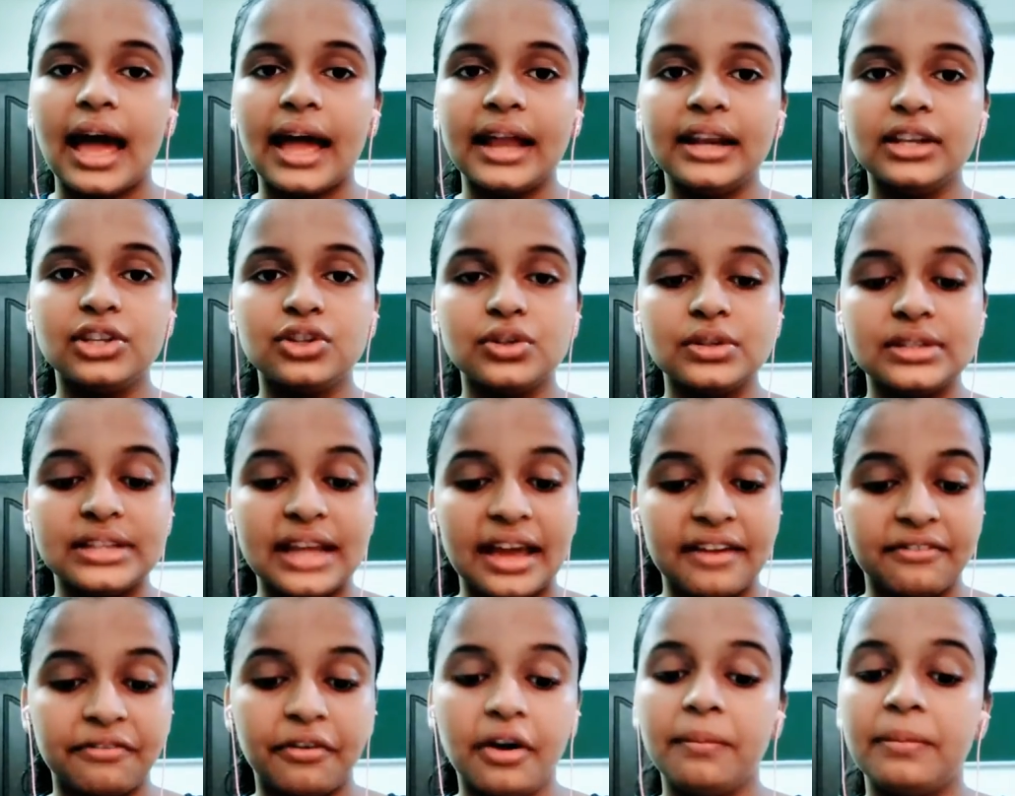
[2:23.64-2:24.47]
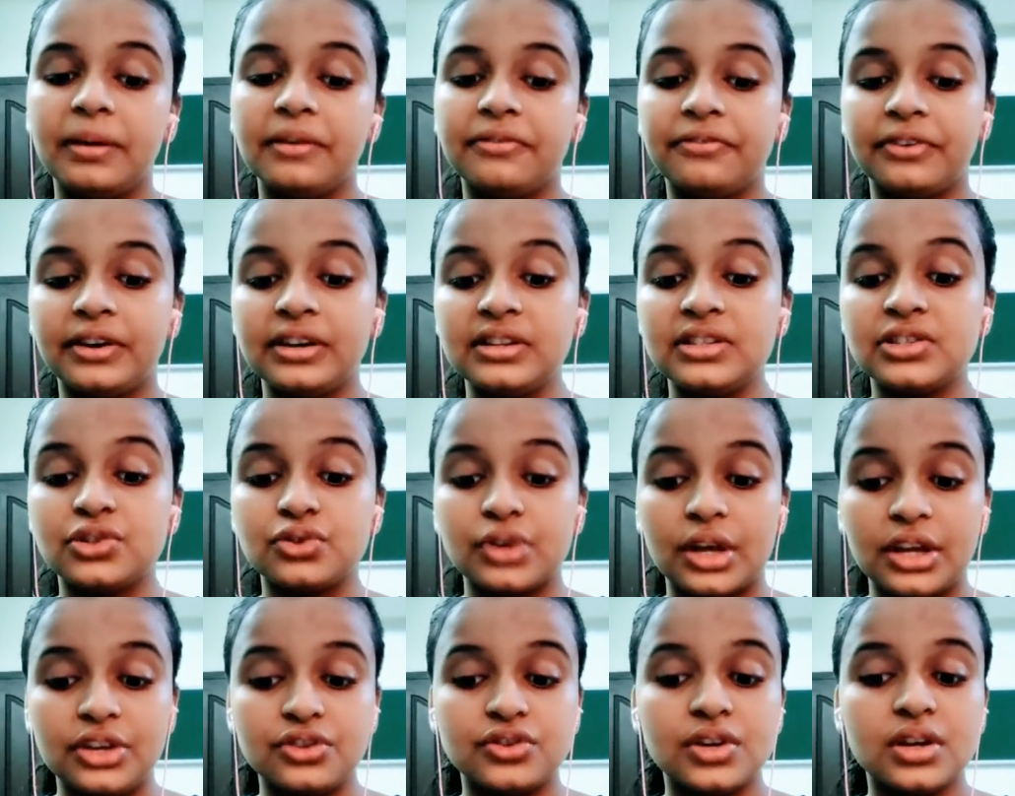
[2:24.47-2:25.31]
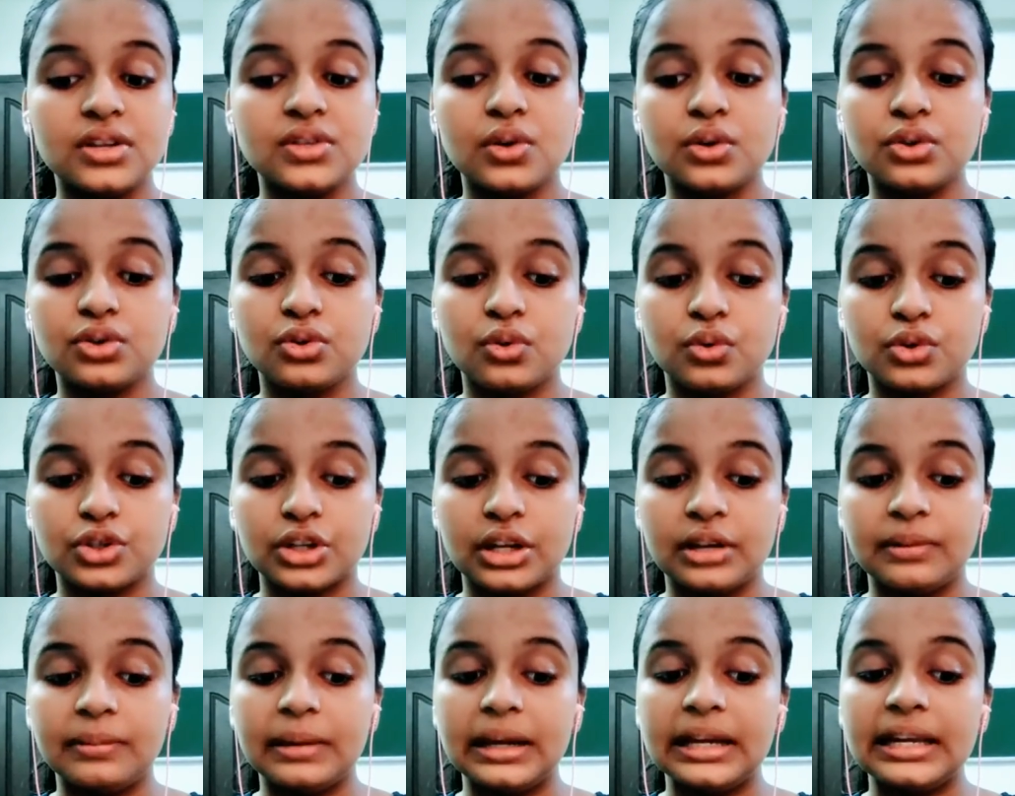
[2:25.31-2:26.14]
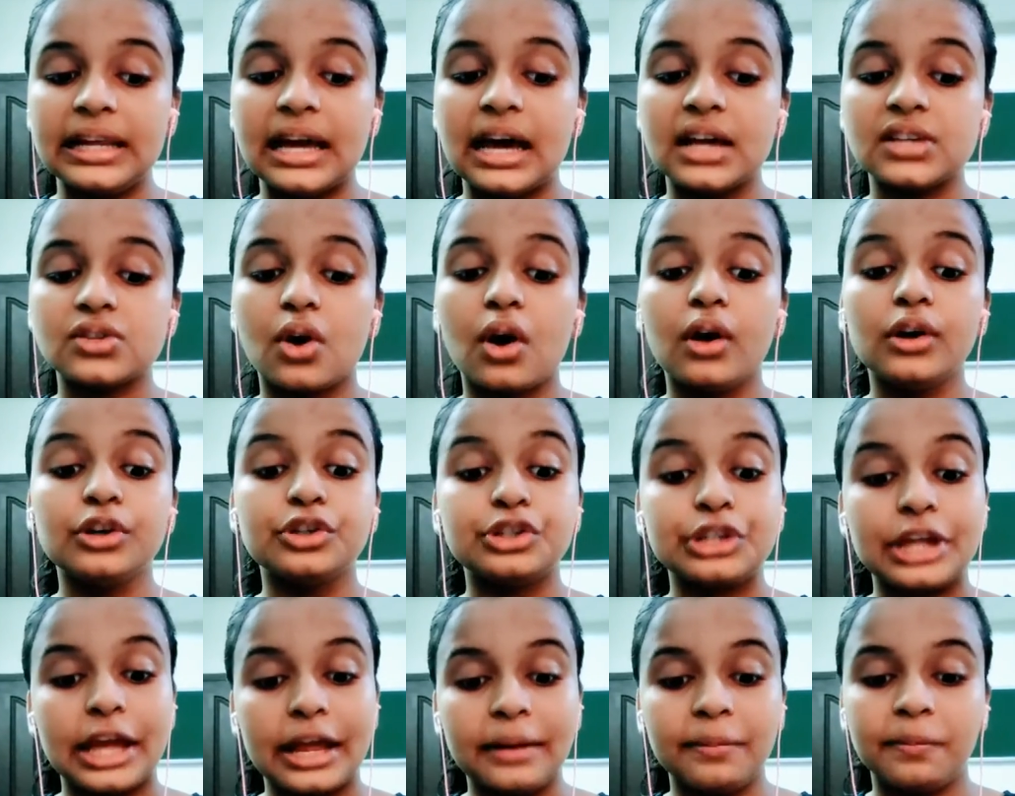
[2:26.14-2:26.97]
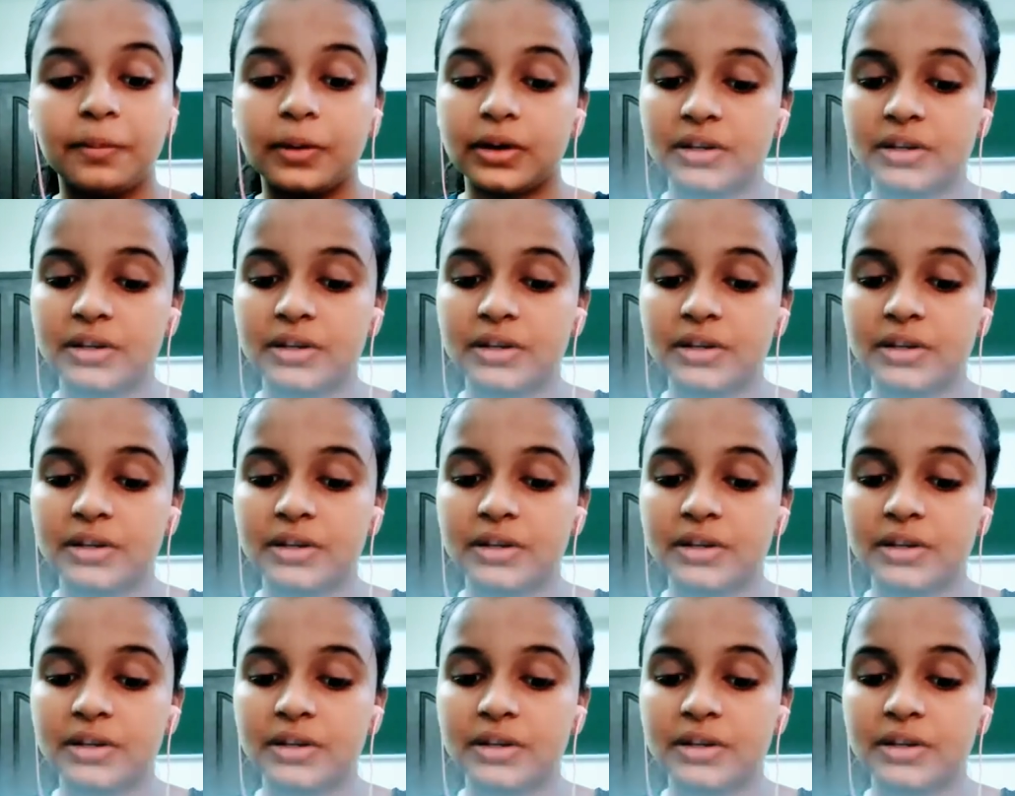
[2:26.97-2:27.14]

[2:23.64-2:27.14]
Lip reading: And to never befriend strangers on social media or share